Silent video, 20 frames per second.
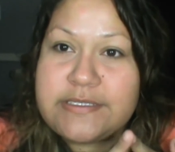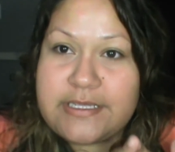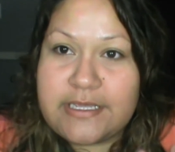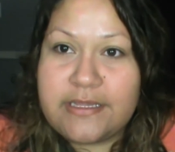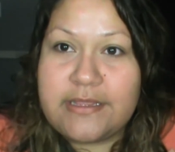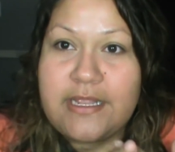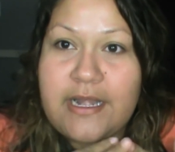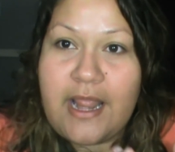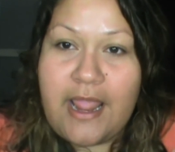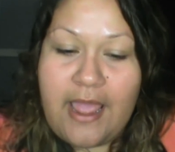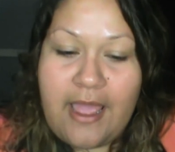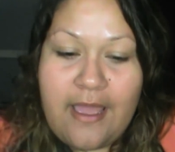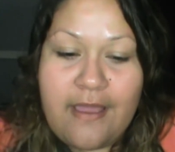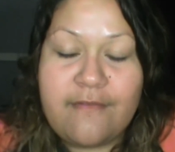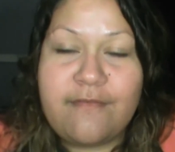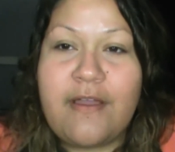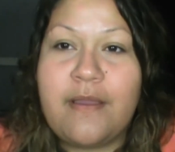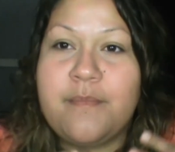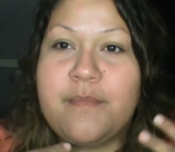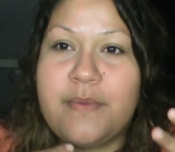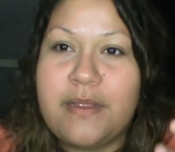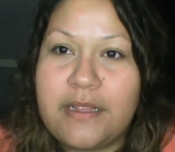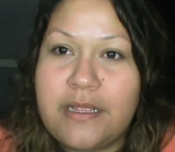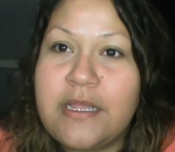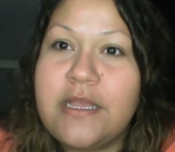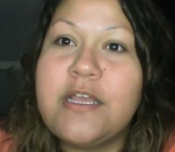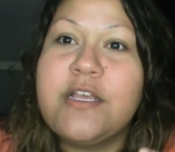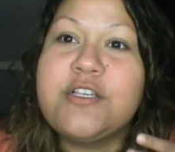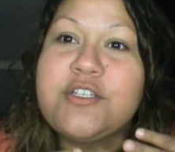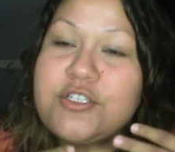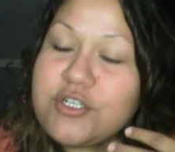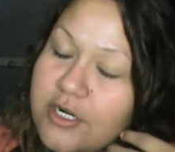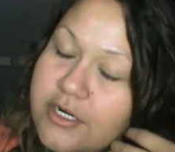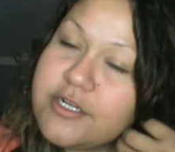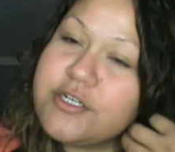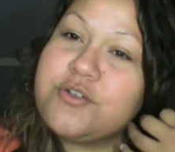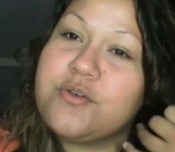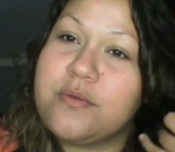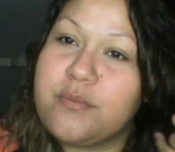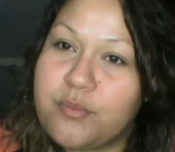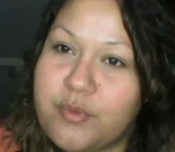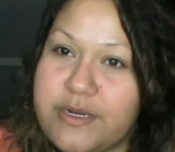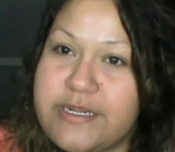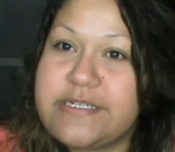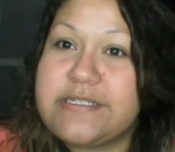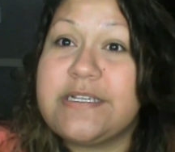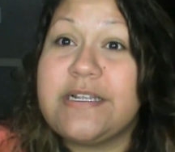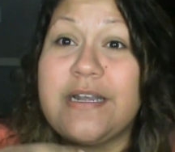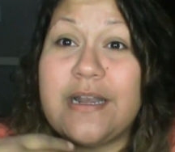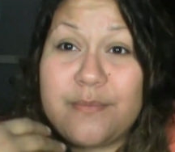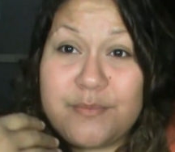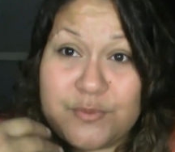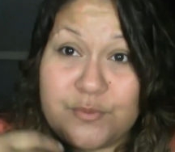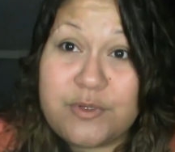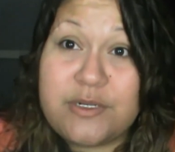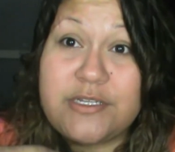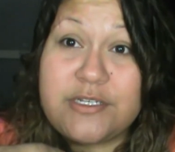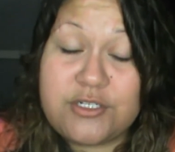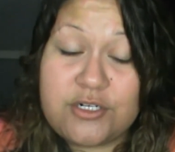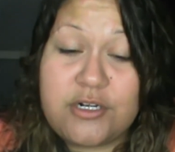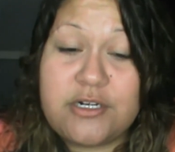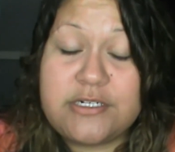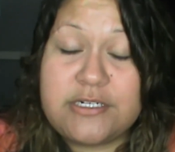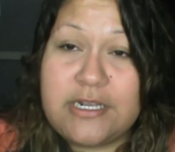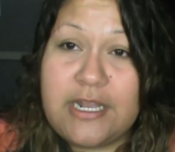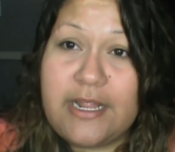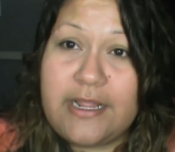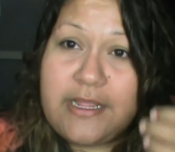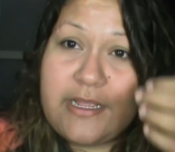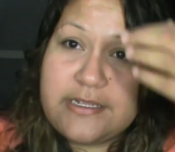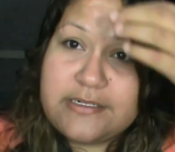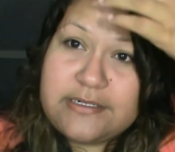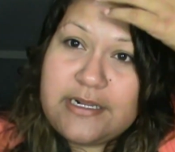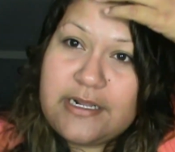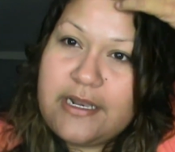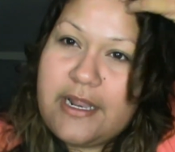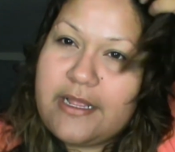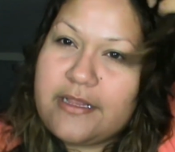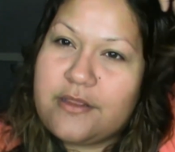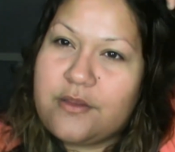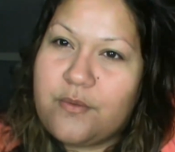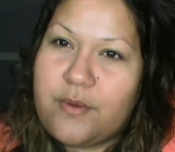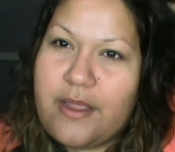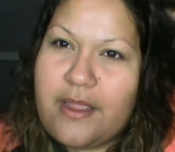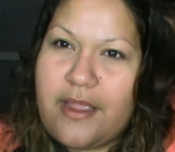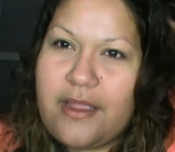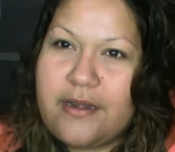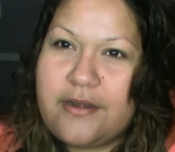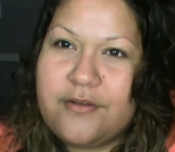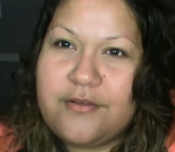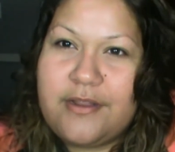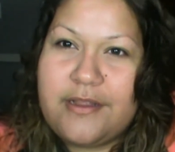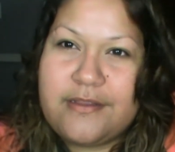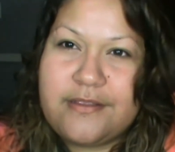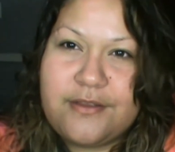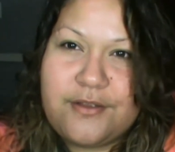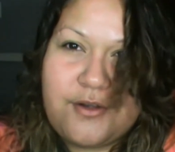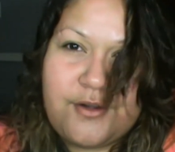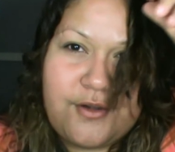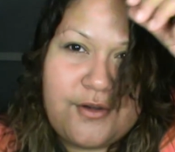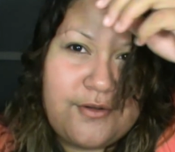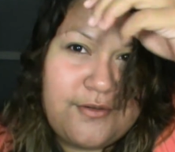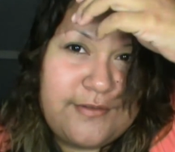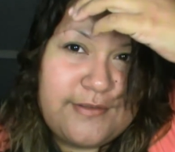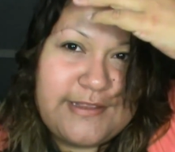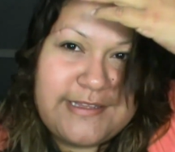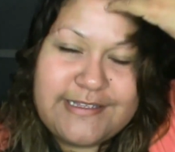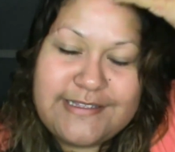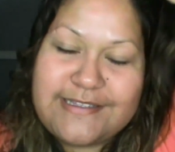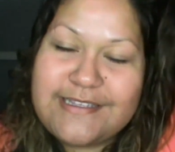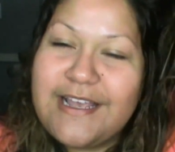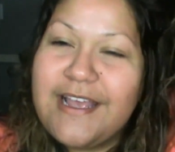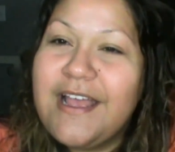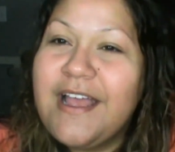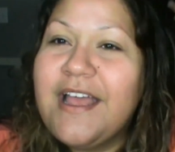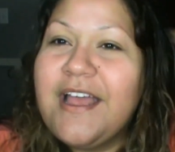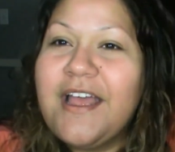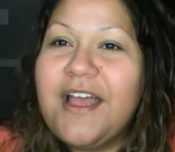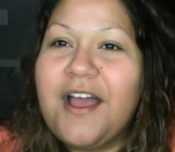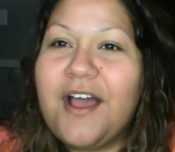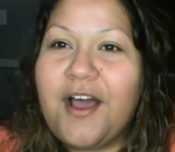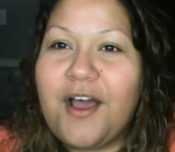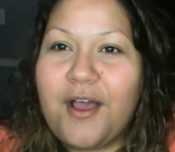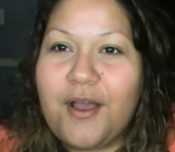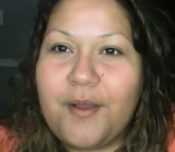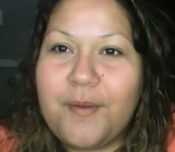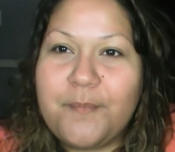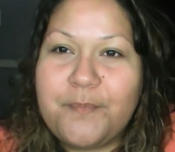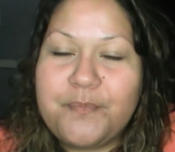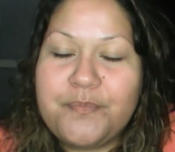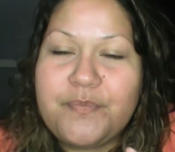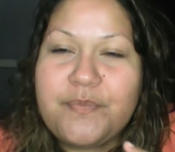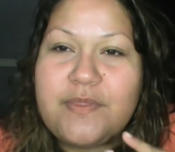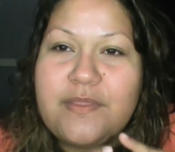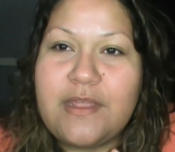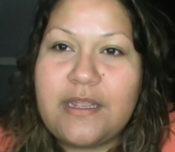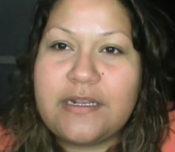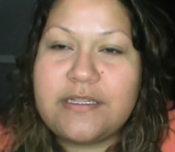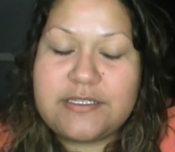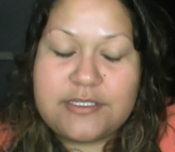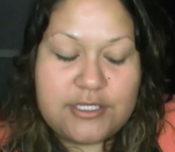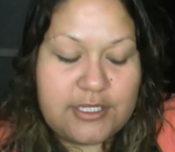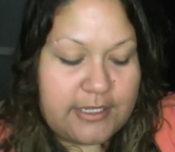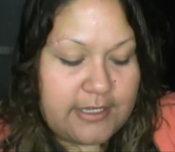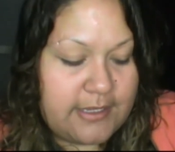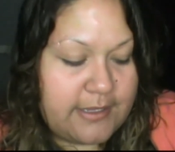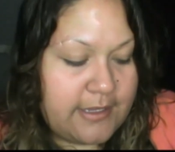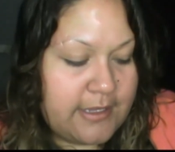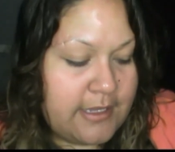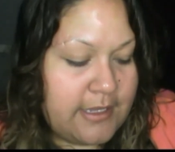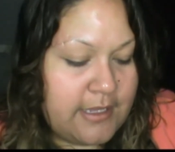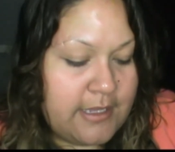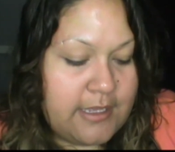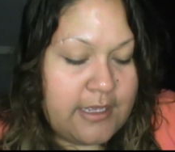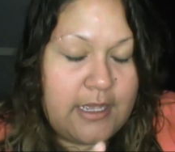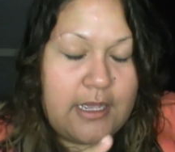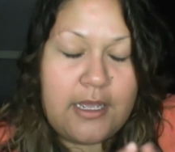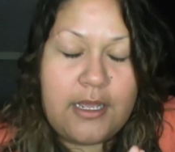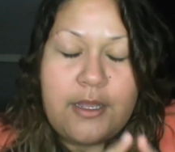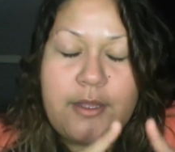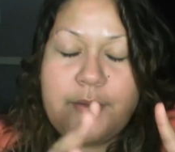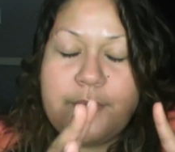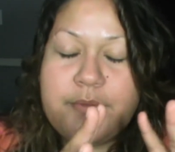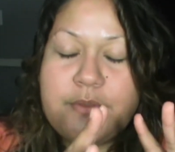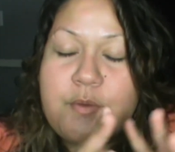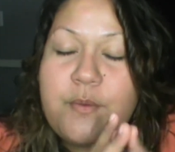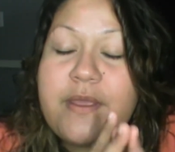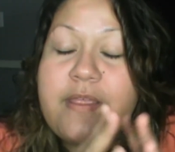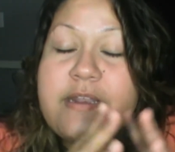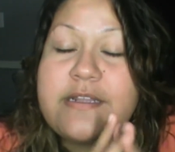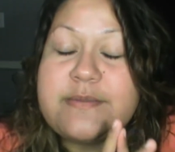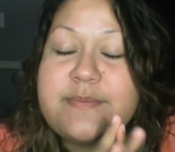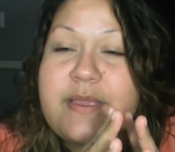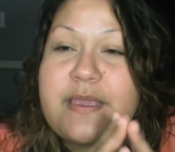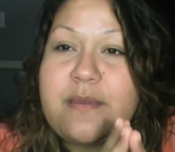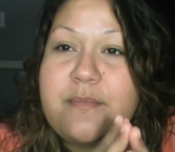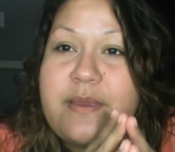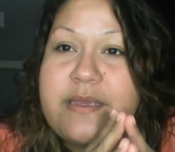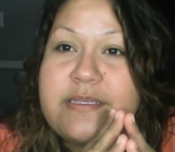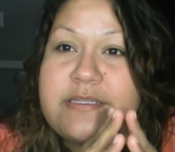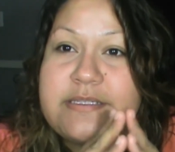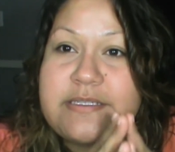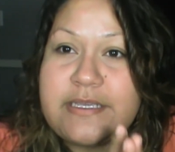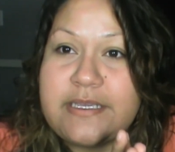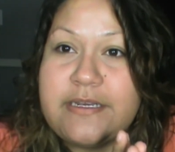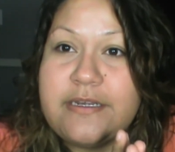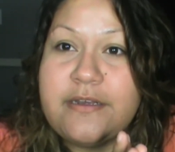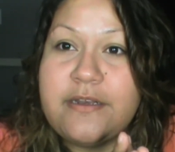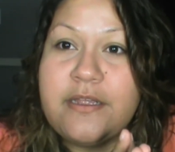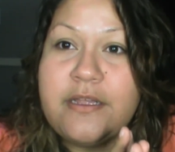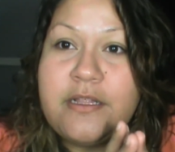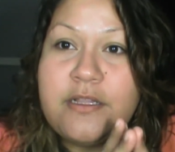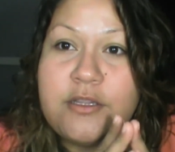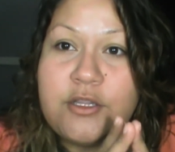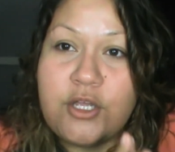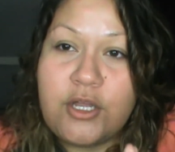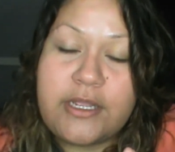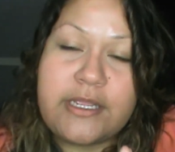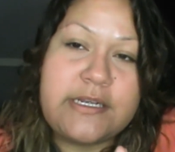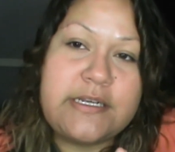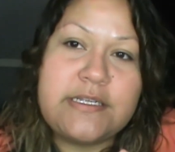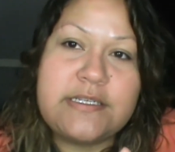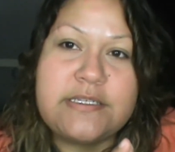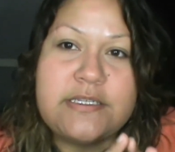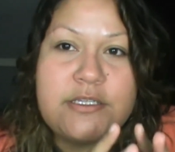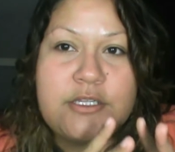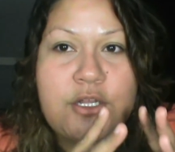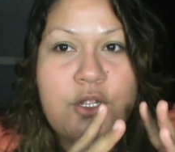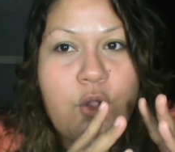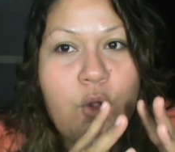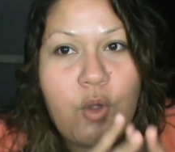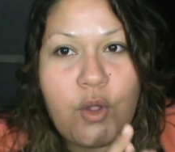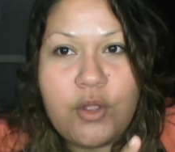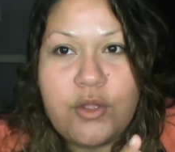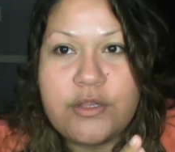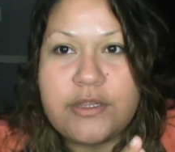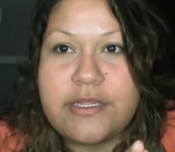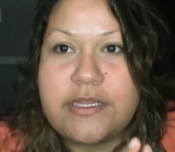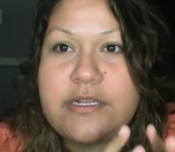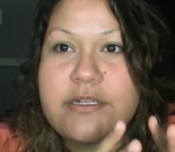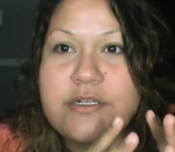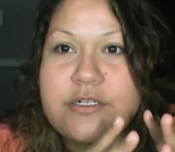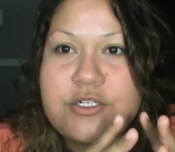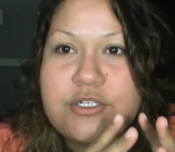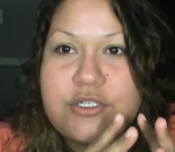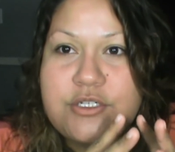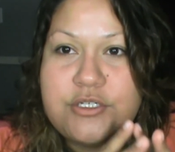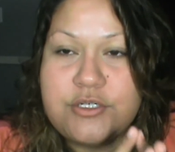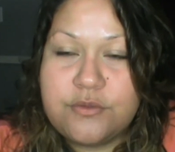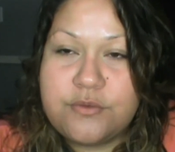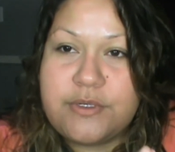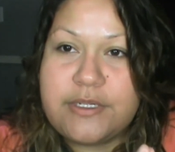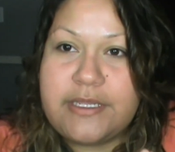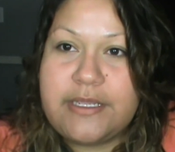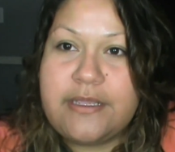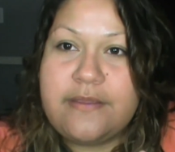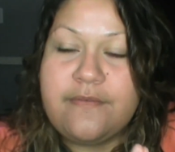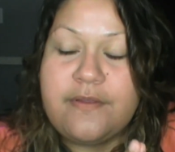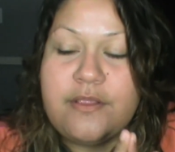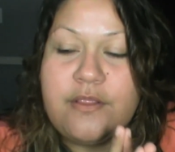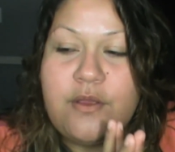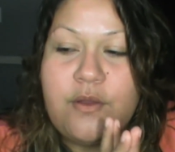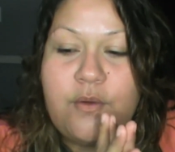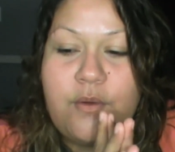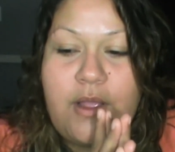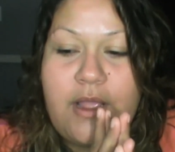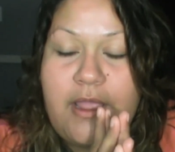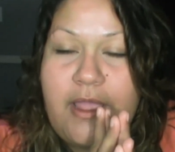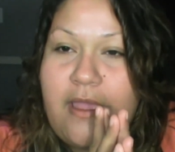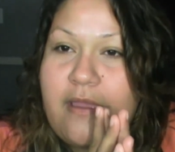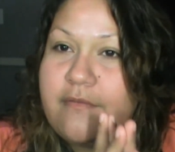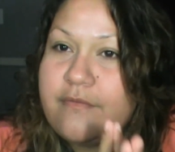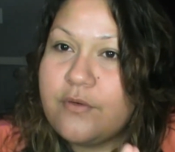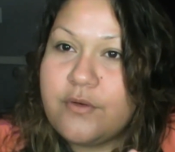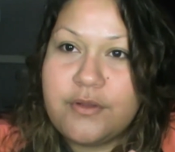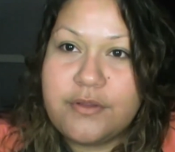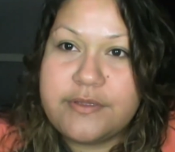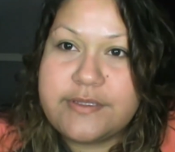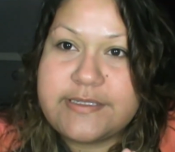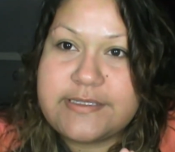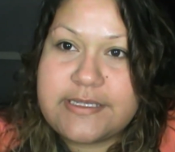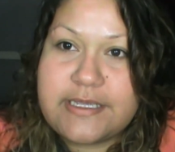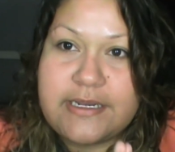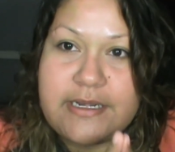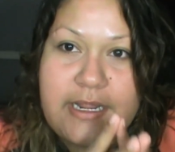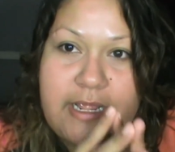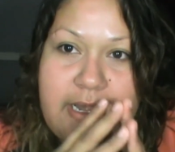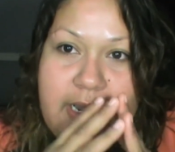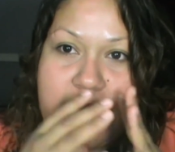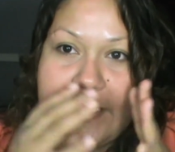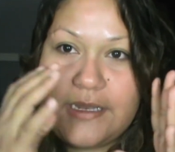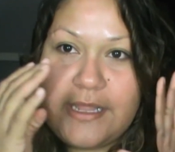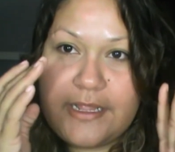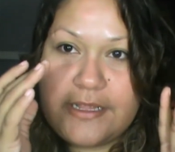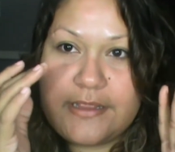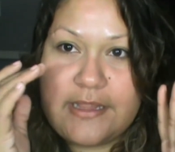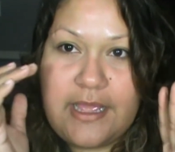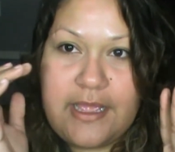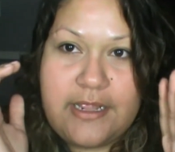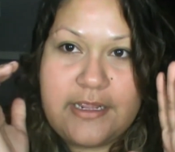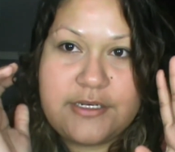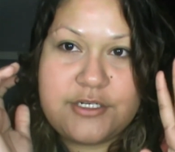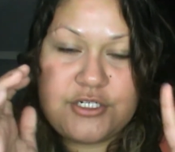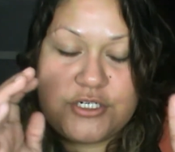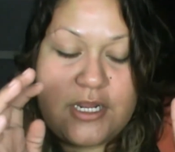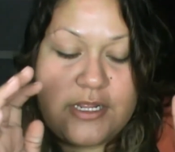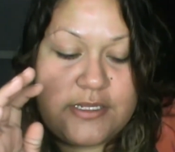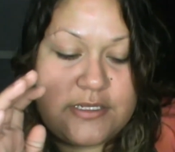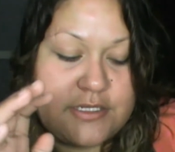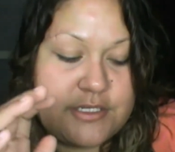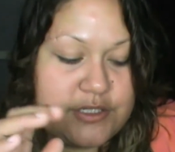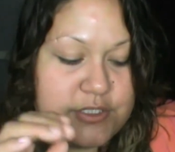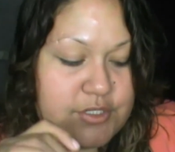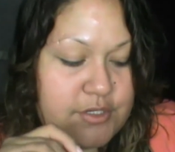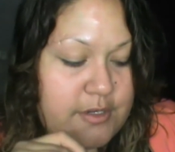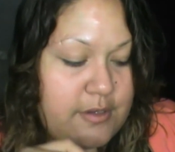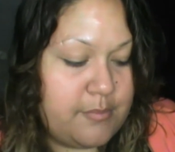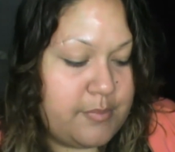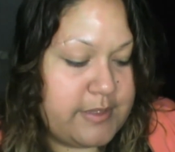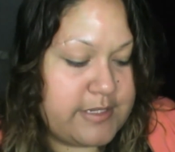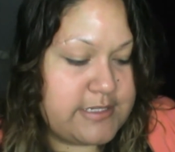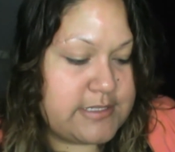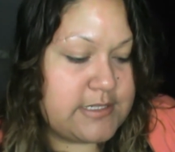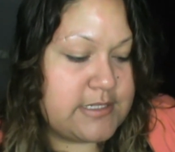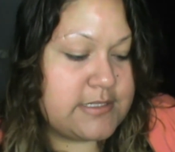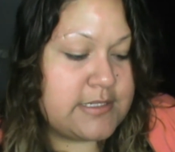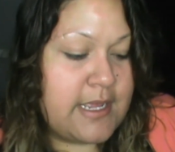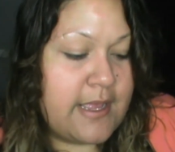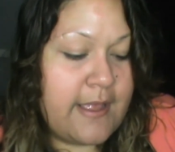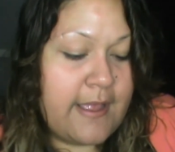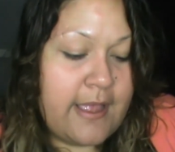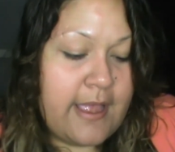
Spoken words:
skin that I have, I'm starting to embrace it, and I'm really starting to like it, because I like the way, I don't like the curl in this, that it's looking. The way that it's making my skin look, it doesn't look oily, it looks dewy, even though I have oily skin, and I like that. It shines in certain places.